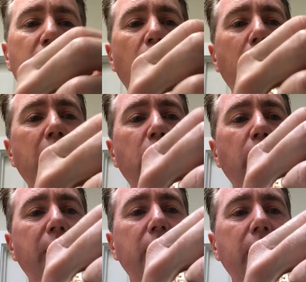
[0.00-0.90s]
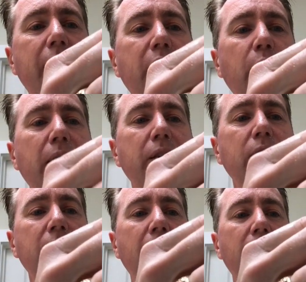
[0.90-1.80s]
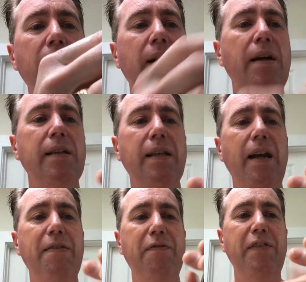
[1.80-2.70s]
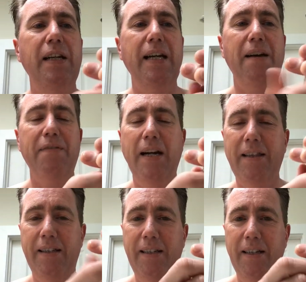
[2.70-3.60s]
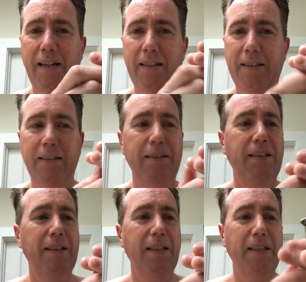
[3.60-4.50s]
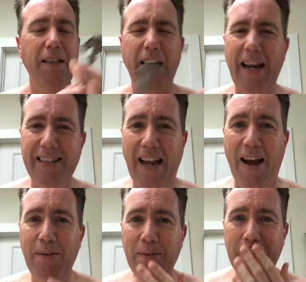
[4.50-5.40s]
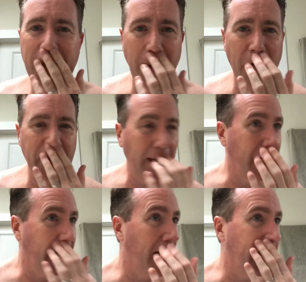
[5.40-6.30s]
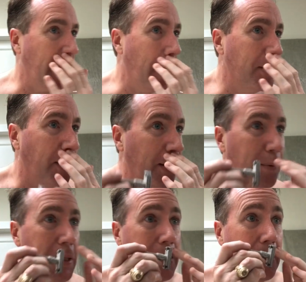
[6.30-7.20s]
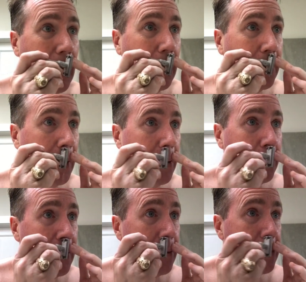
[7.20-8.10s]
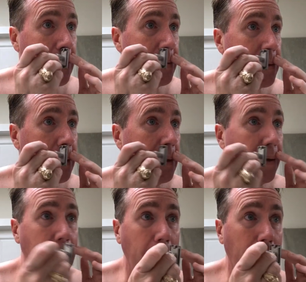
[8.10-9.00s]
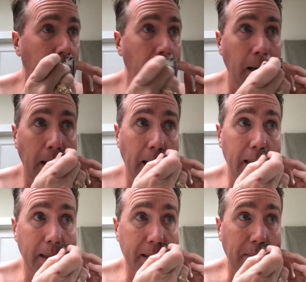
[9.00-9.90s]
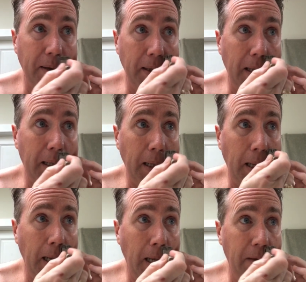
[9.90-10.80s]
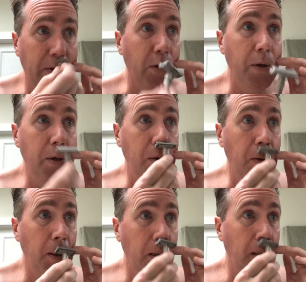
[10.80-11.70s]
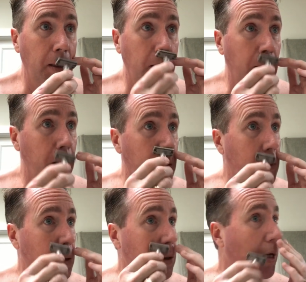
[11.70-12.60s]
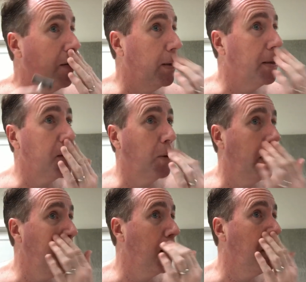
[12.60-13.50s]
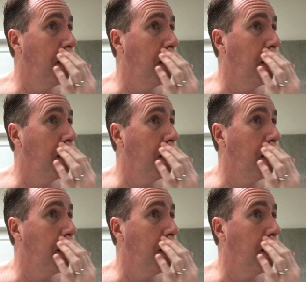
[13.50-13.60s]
so much with safety razors now that I feel like I've got the, uh, got it down. You know, I feel like I got it down, so I don't need to dial down. But that was an interesting little thing. And that's something that uh, if you're new to shaving this way,